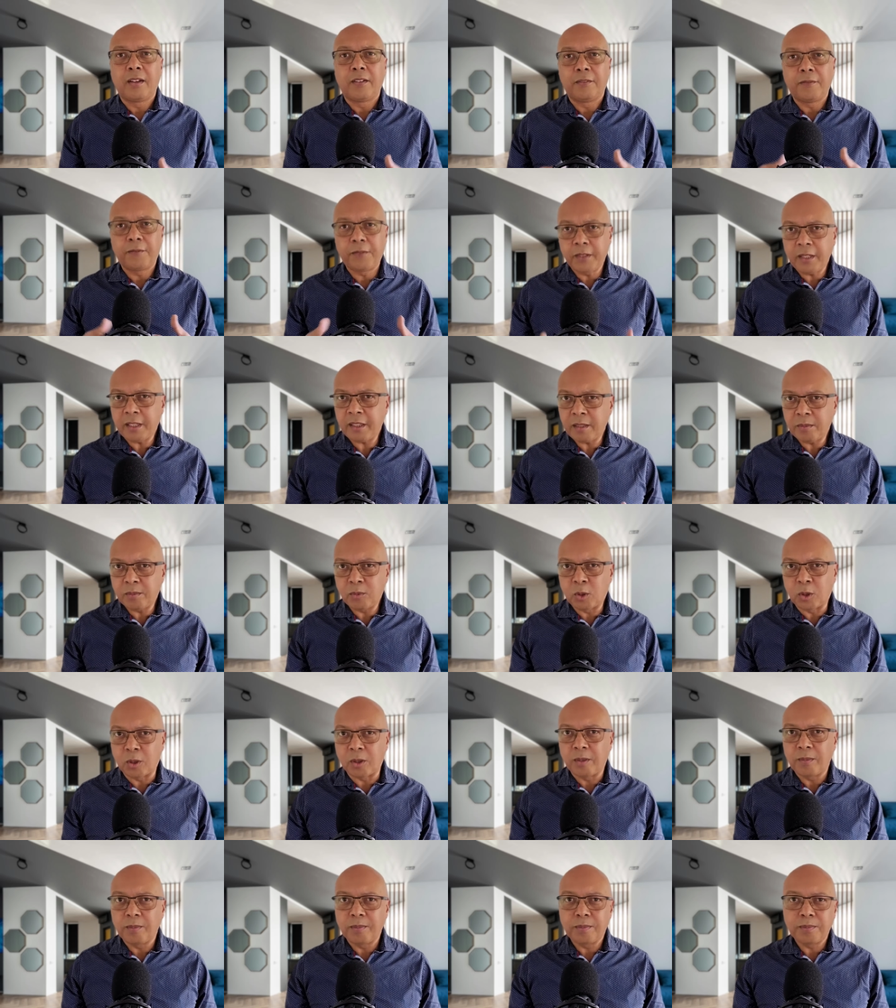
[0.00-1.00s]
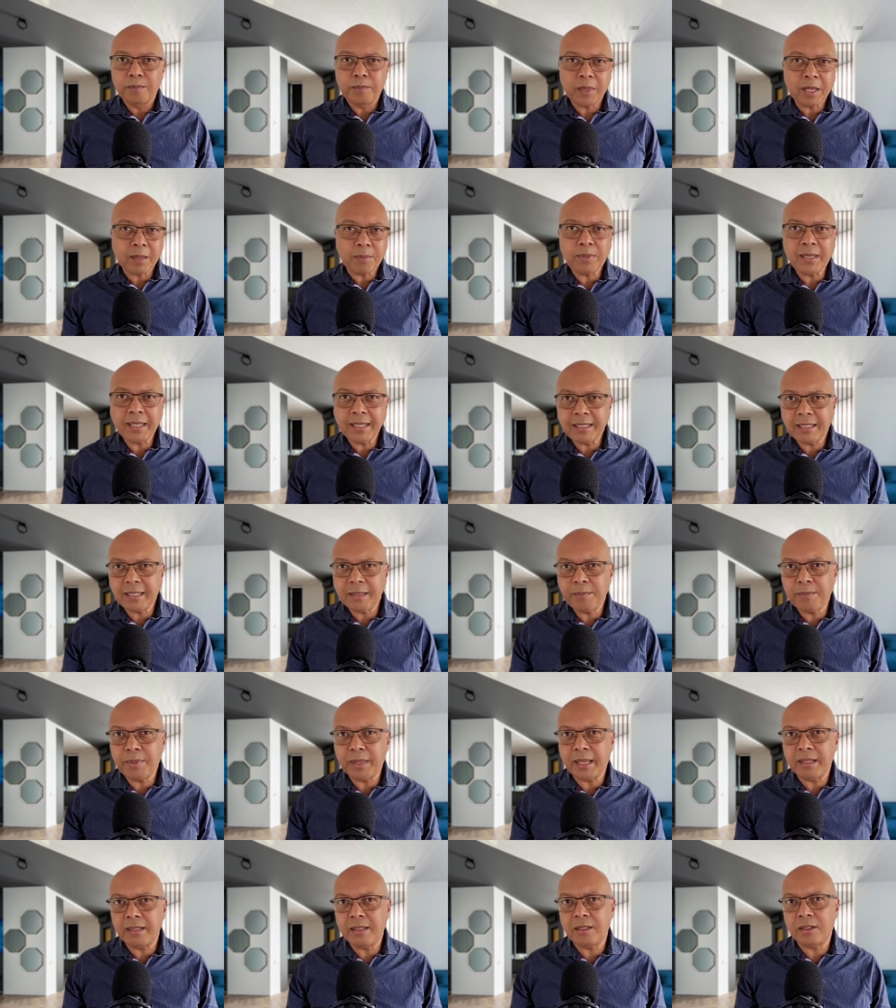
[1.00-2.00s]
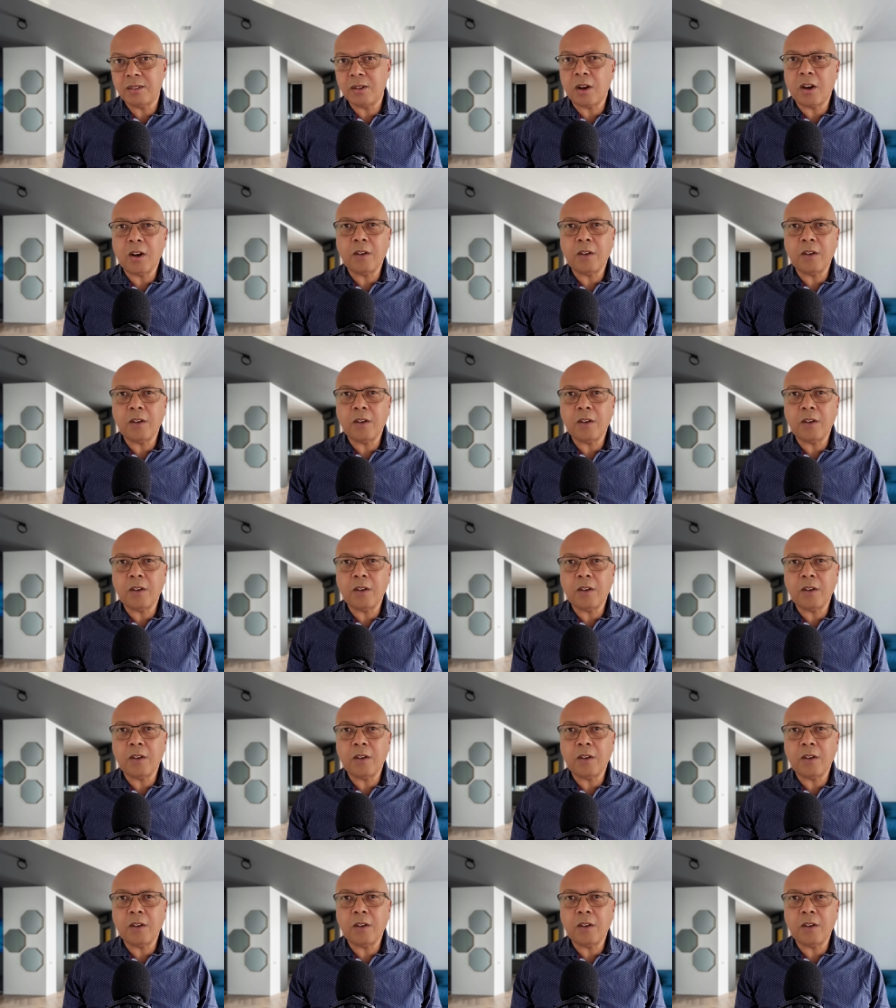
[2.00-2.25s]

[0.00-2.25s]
Furthermore, public debates